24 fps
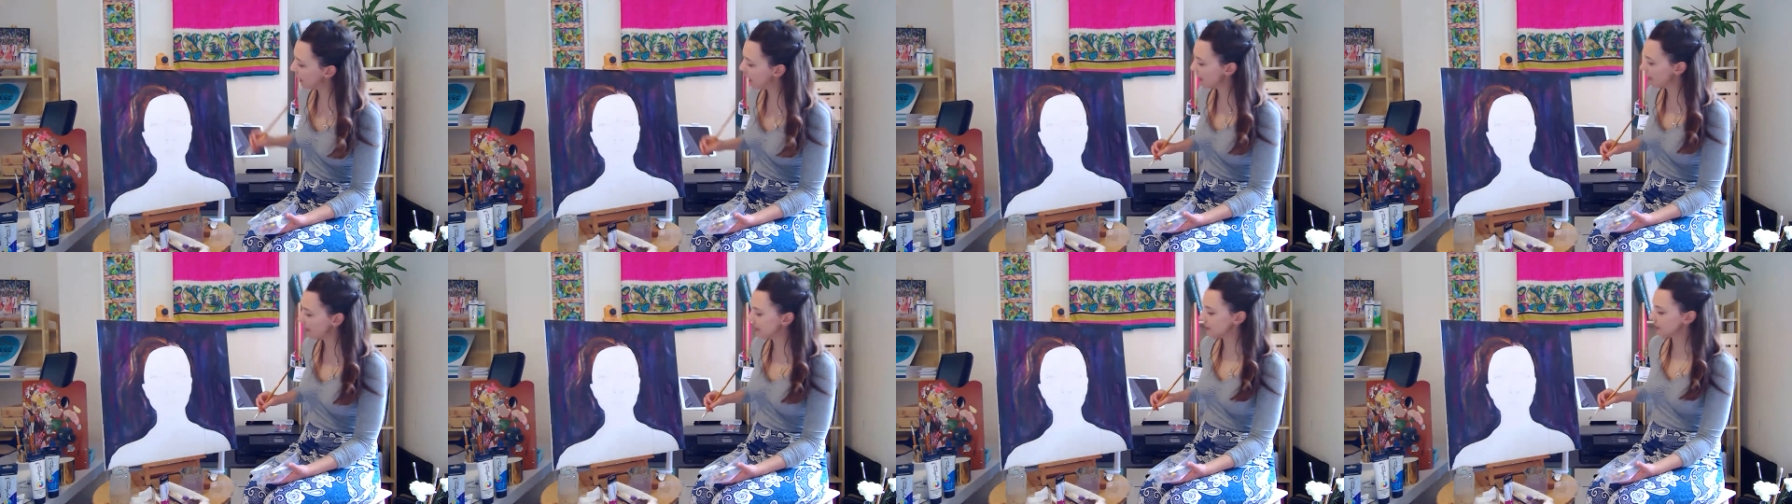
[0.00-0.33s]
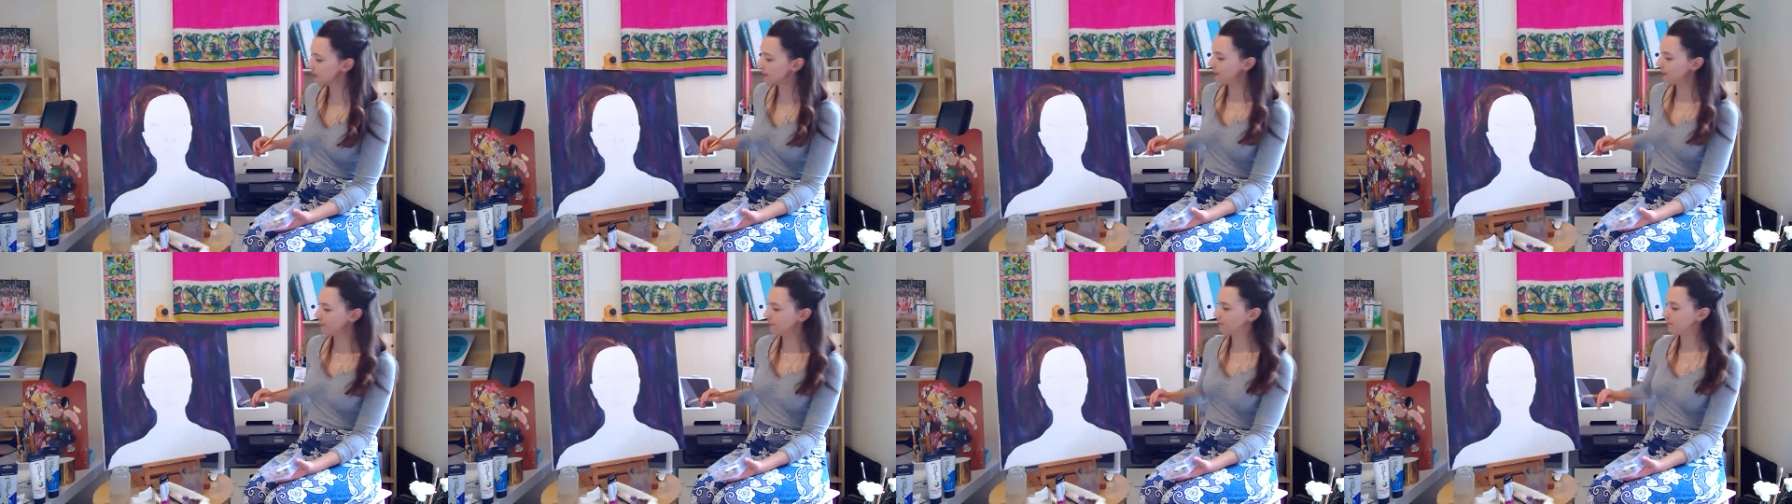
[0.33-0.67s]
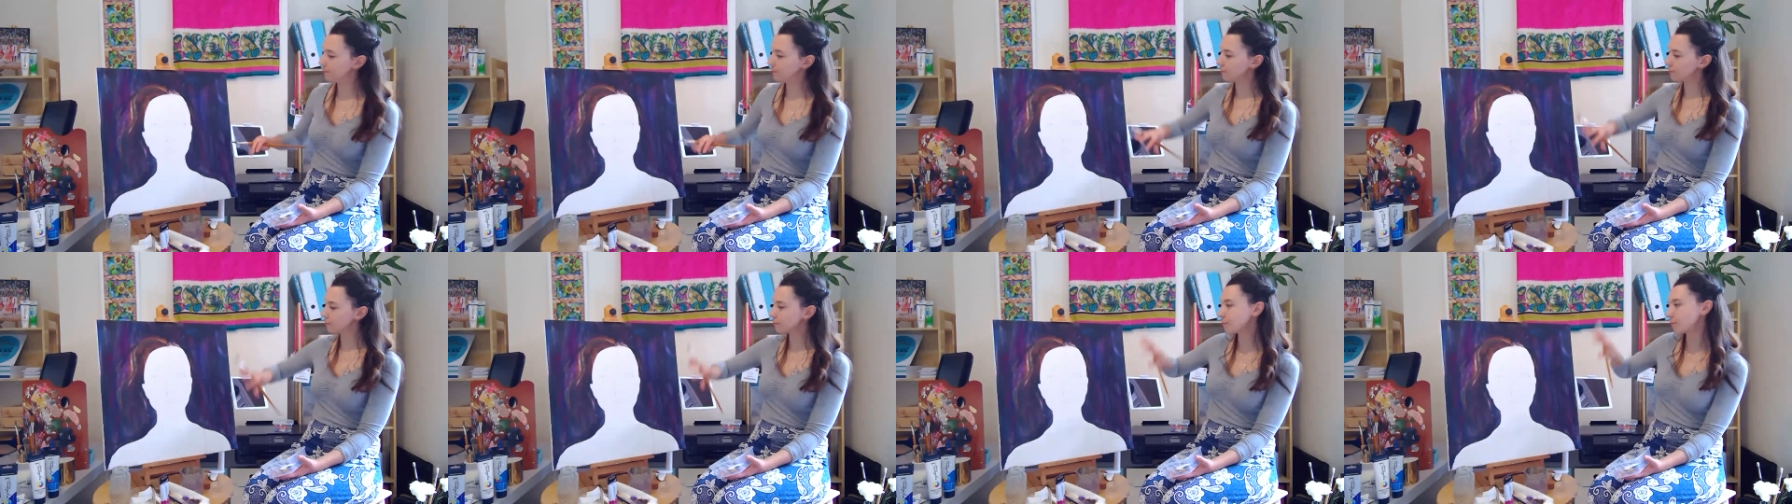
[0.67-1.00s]
Right.
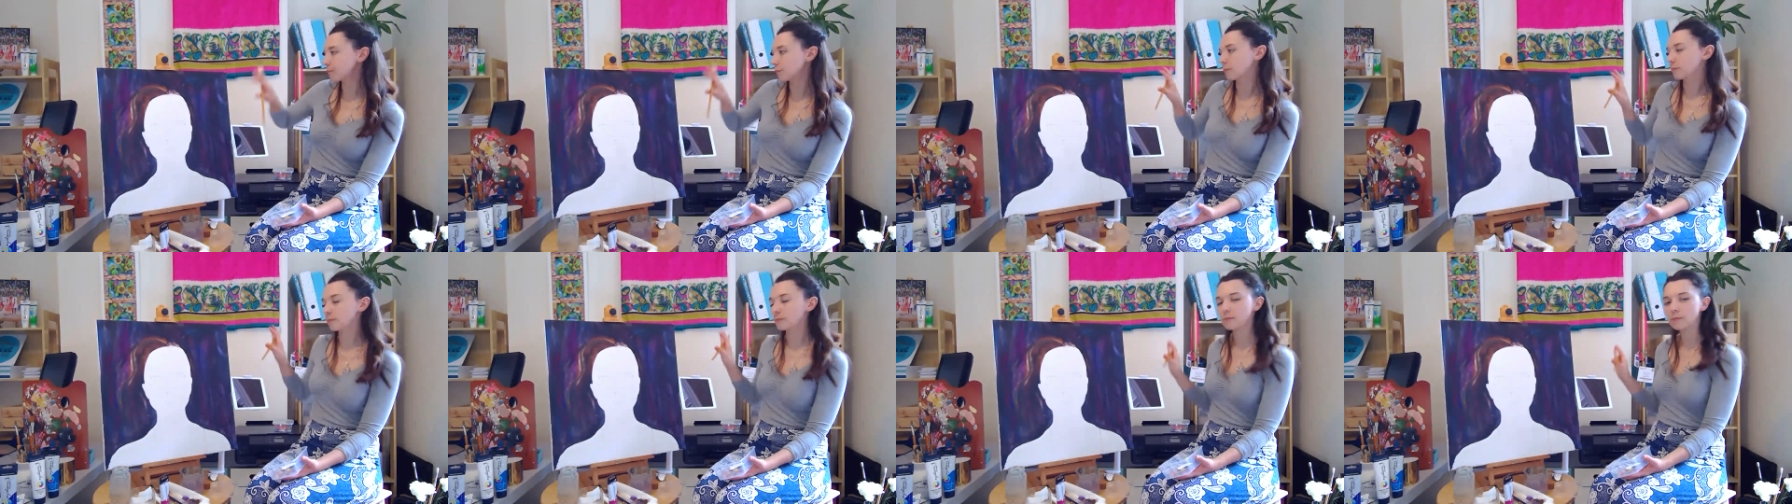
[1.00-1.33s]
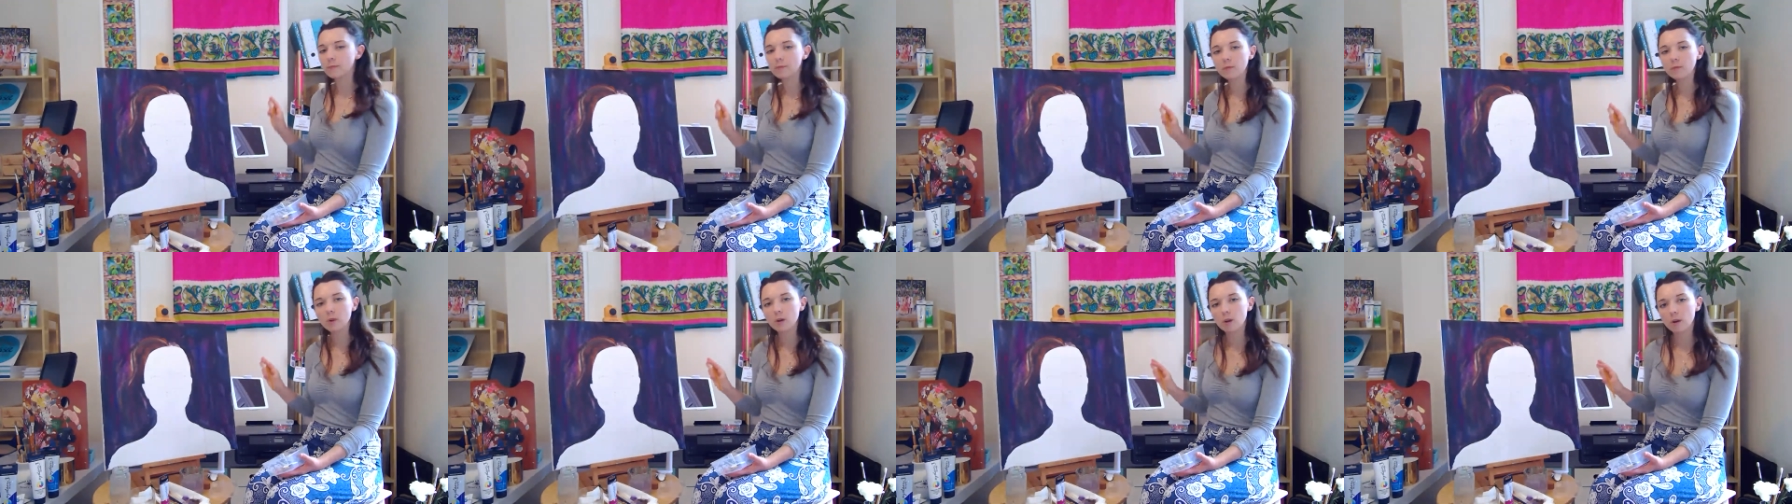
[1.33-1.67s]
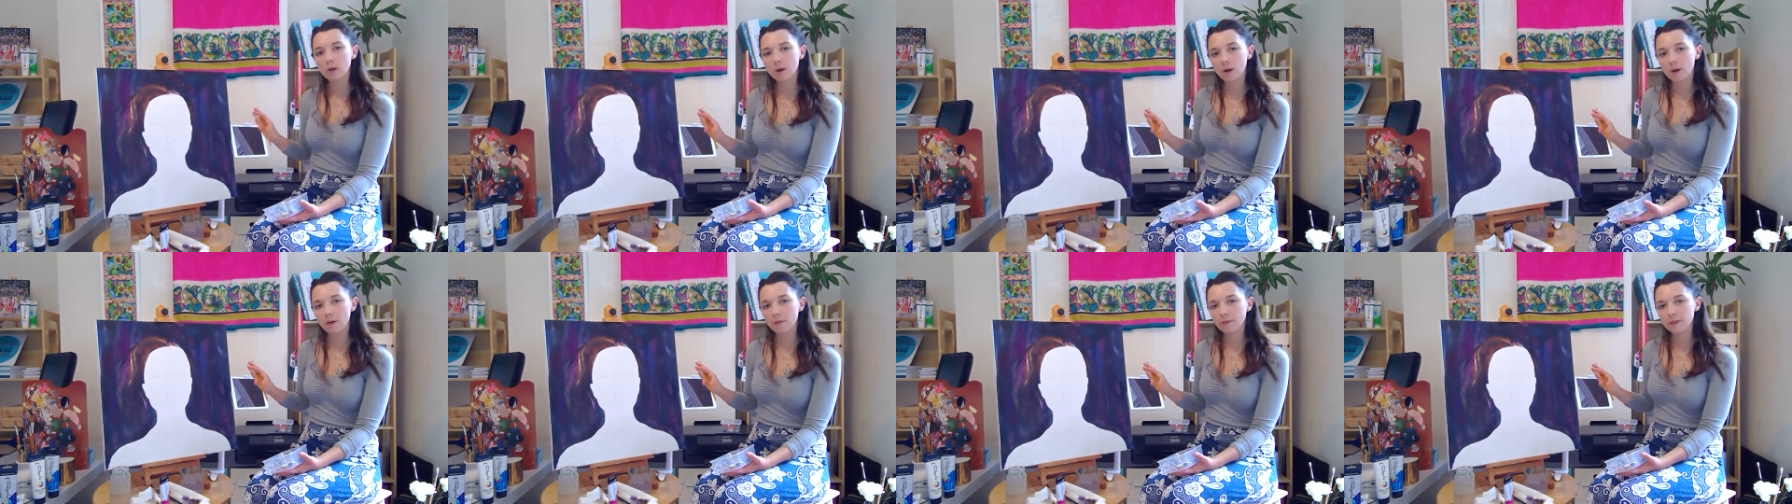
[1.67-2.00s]

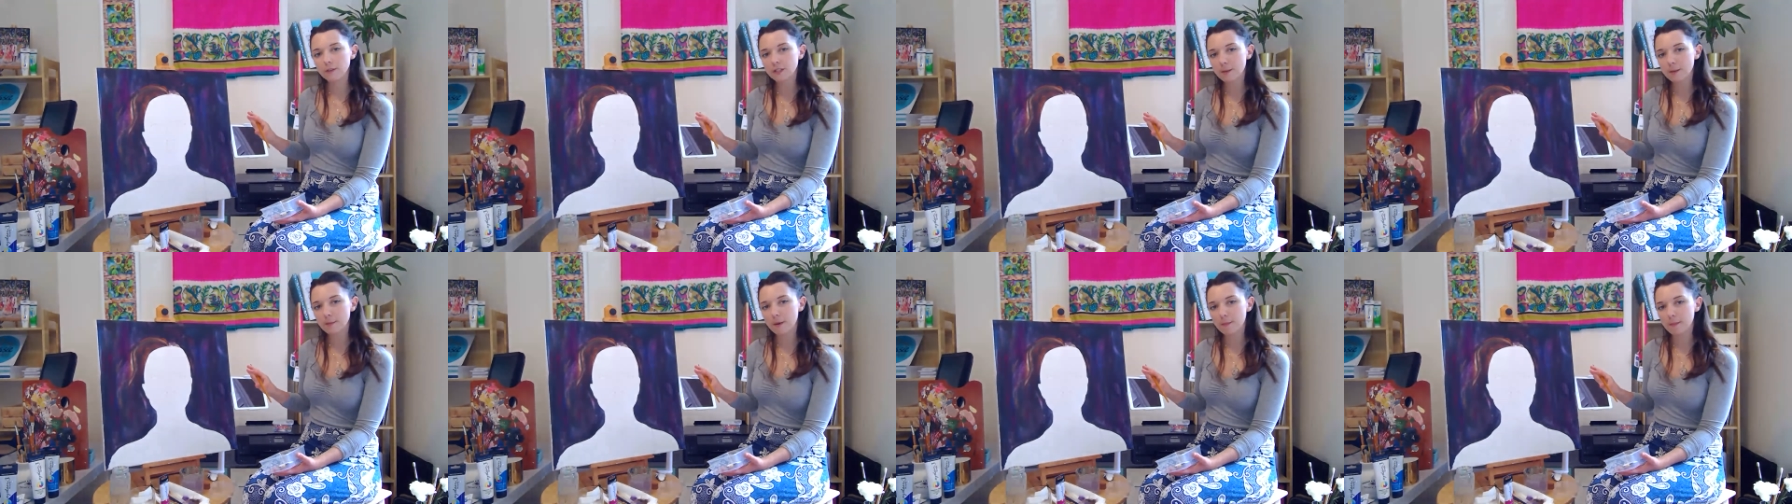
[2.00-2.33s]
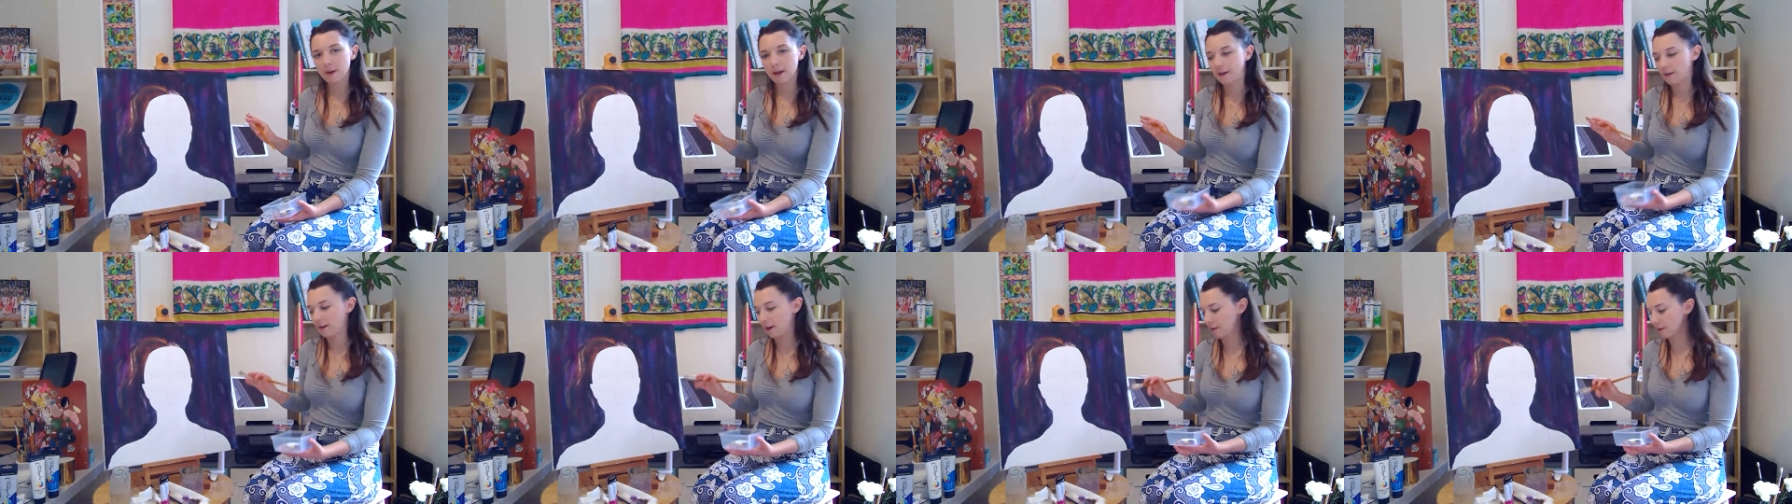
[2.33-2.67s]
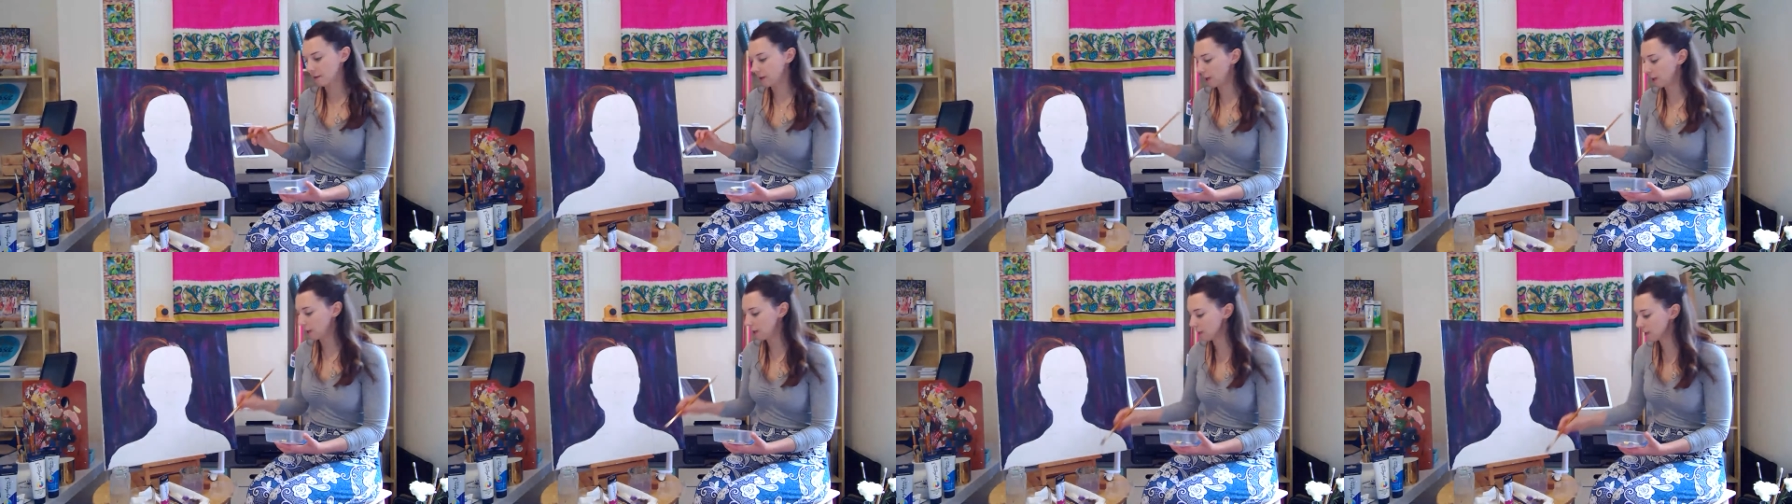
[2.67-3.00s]
These are my
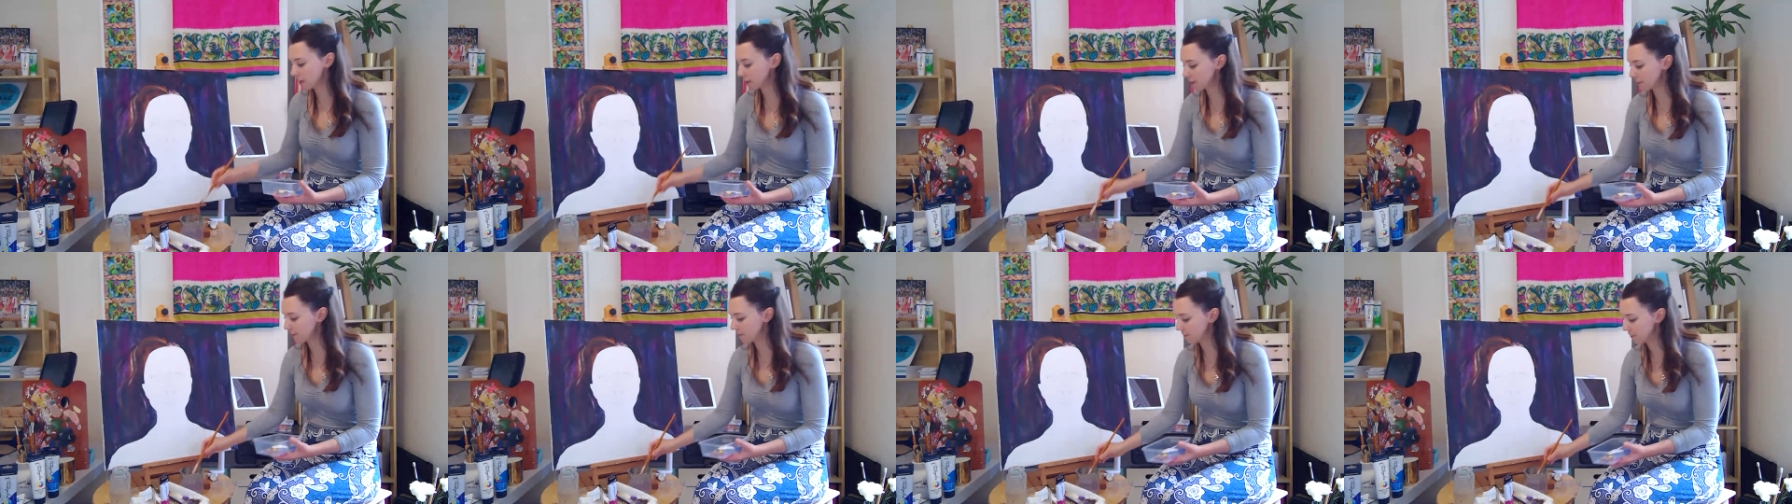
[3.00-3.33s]
background colours.